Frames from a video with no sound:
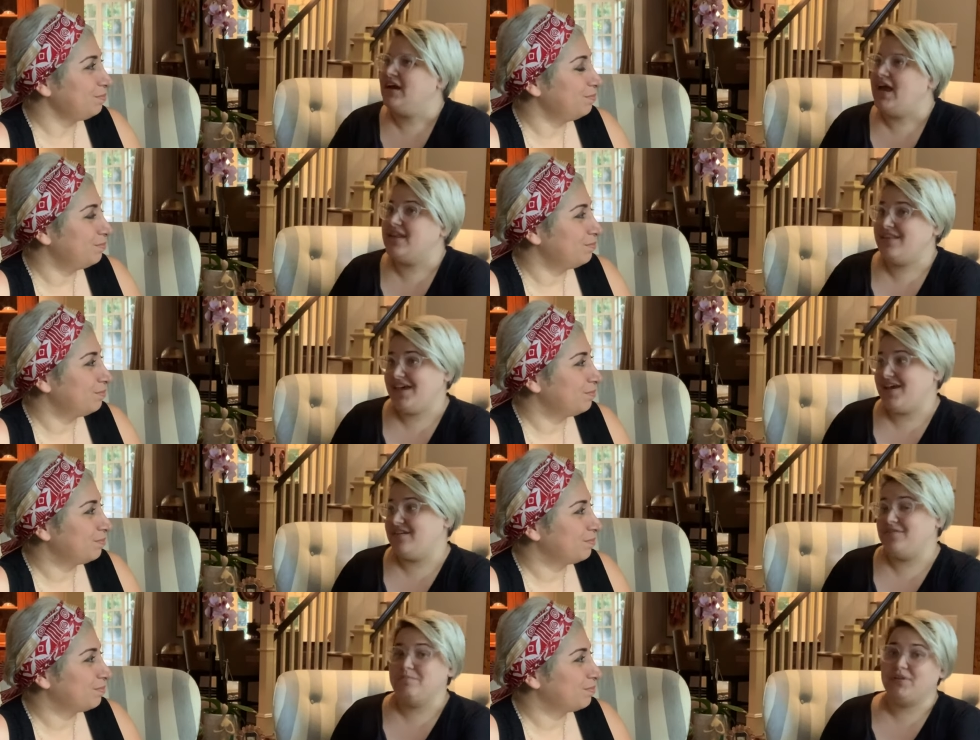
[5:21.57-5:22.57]
Speaker 1: and
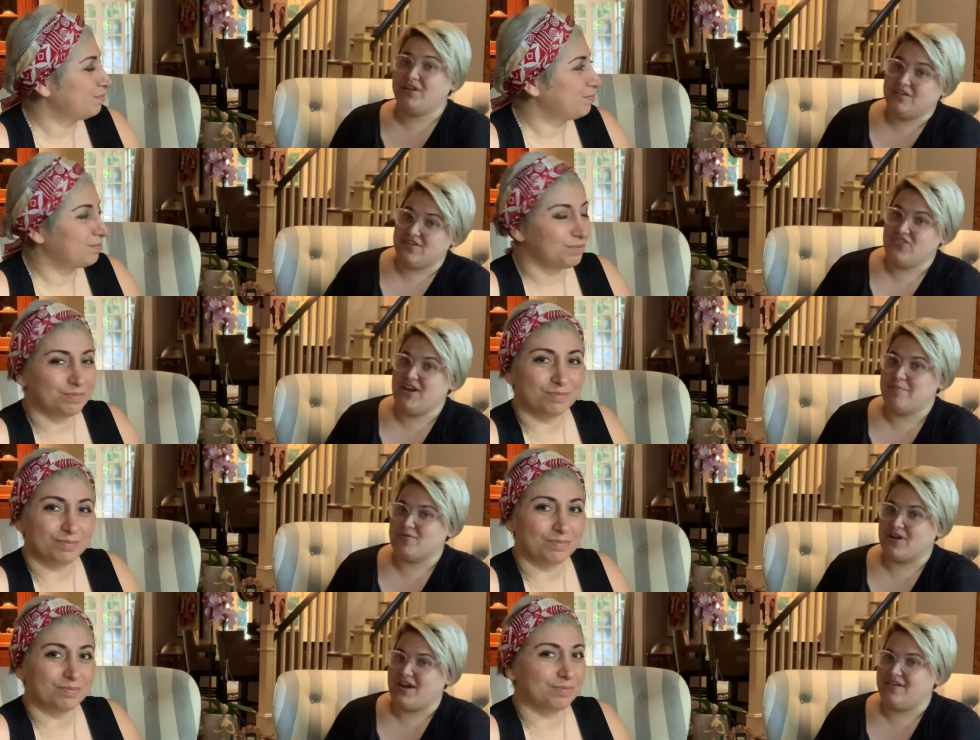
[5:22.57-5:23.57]
then Billington's neighbor
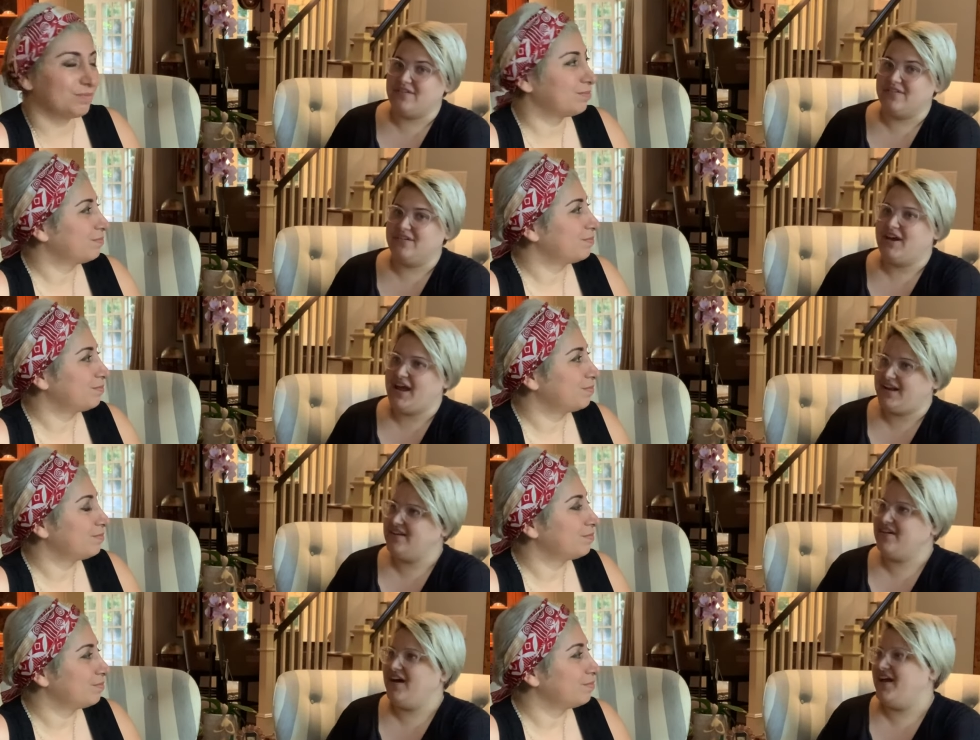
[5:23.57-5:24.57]
died, and he
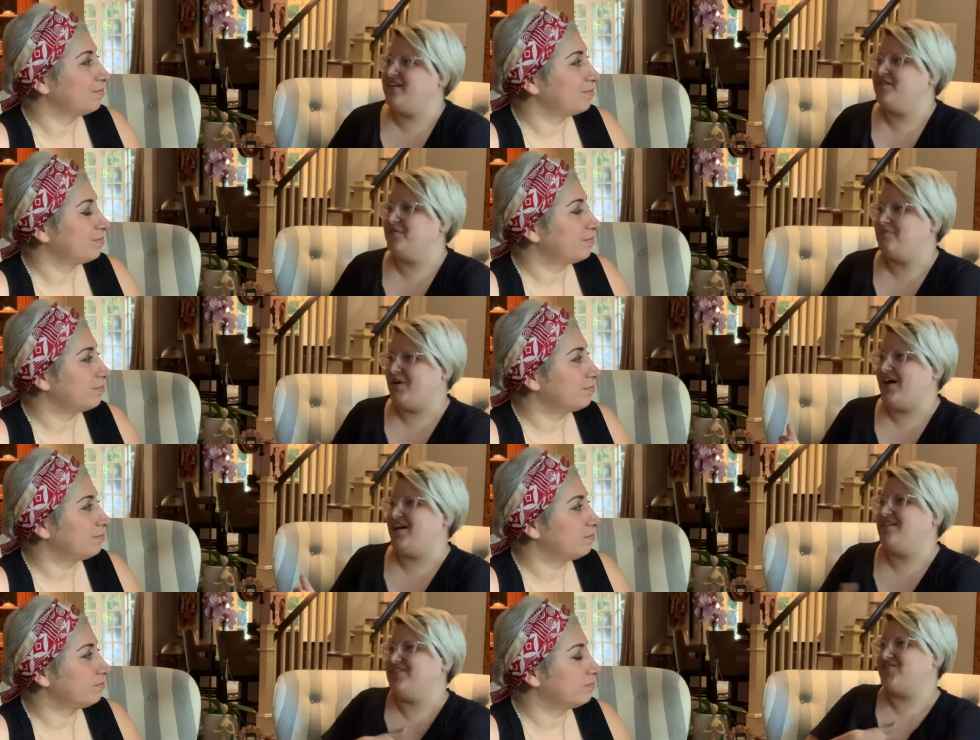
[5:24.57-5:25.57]
died
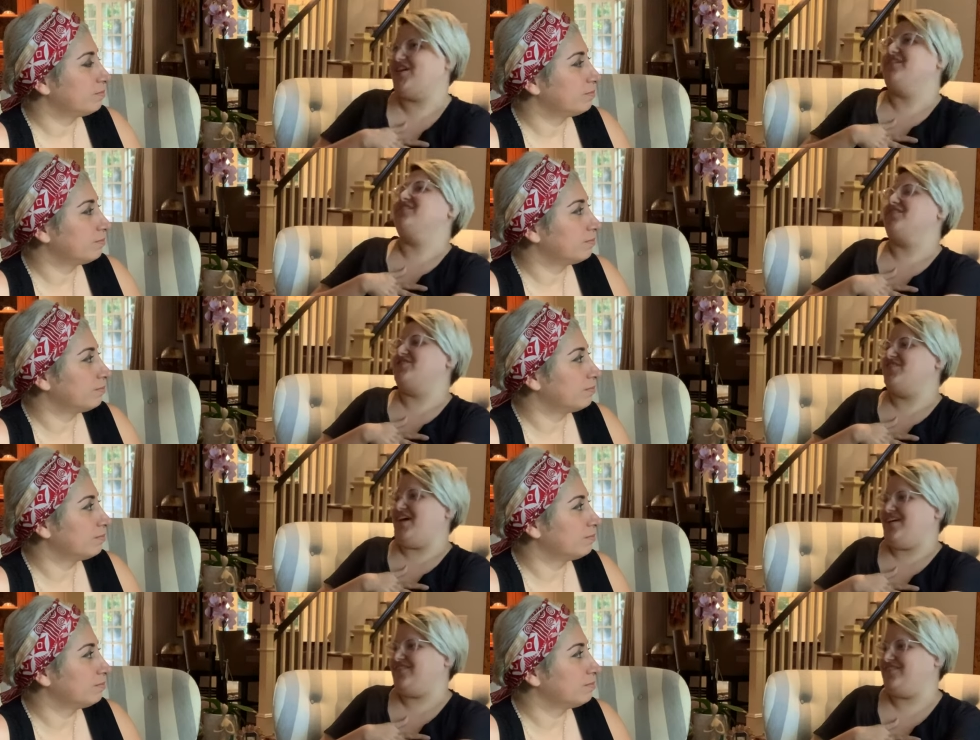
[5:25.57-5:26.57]
by shot to the
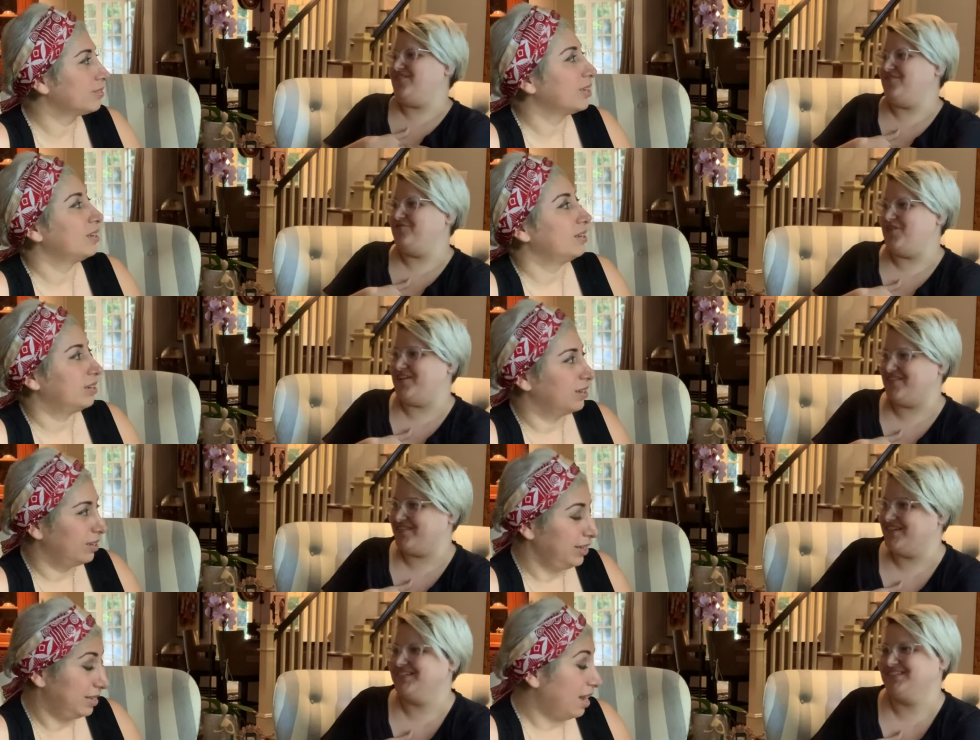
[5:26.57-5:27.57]
chest with.
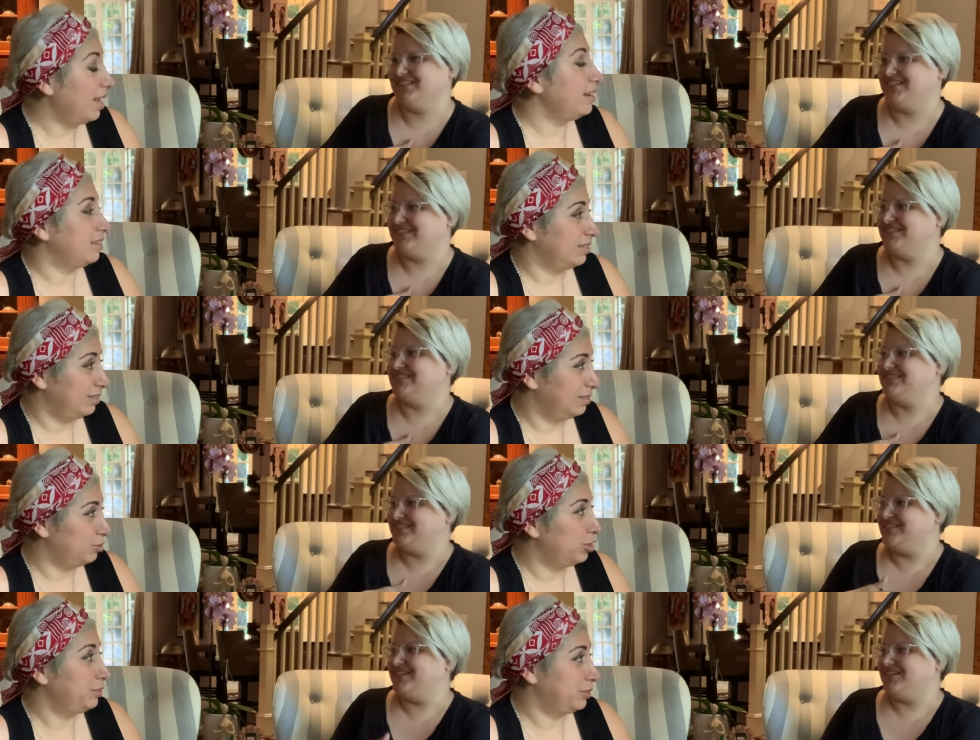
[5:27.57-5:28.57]
He died, or
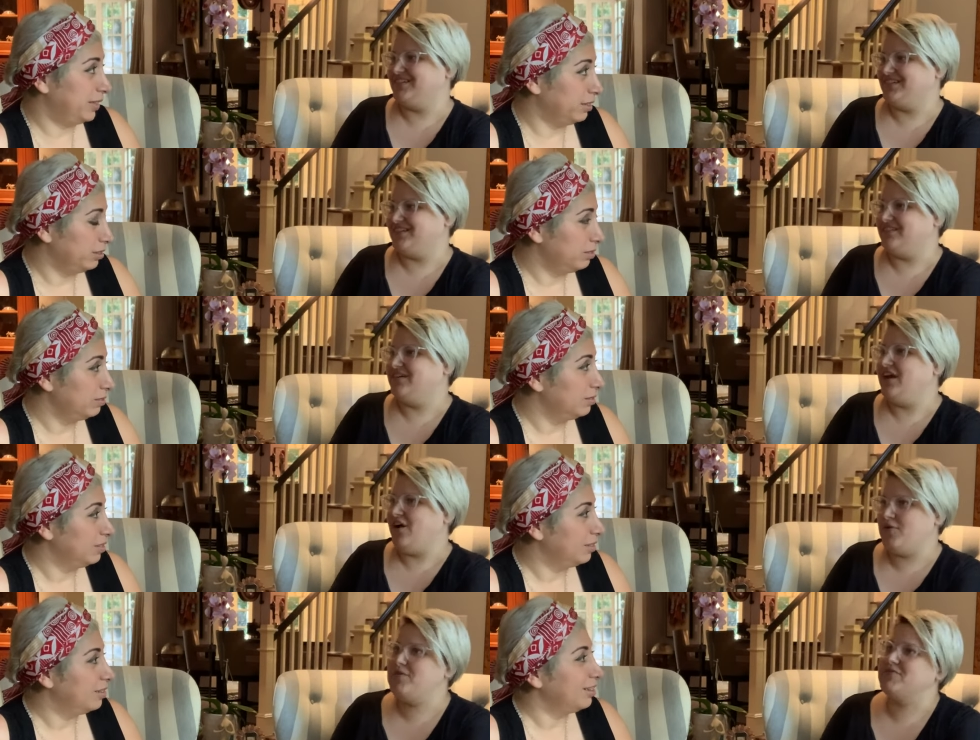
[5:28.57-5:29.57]
he was killed.
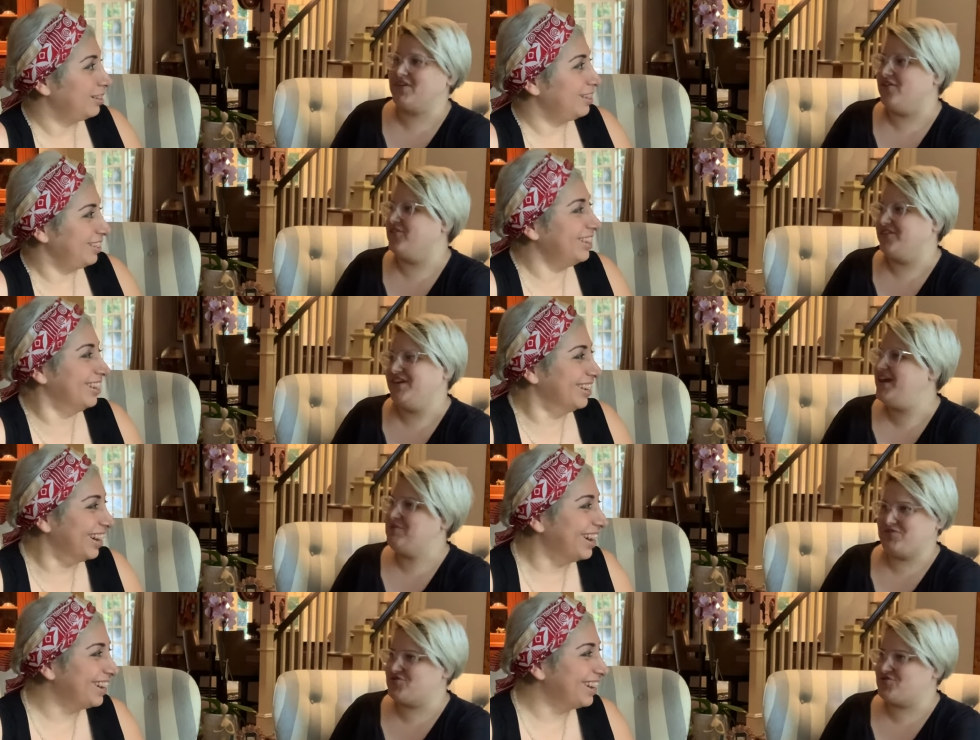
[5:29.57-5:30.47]
Oh, he was killed. he was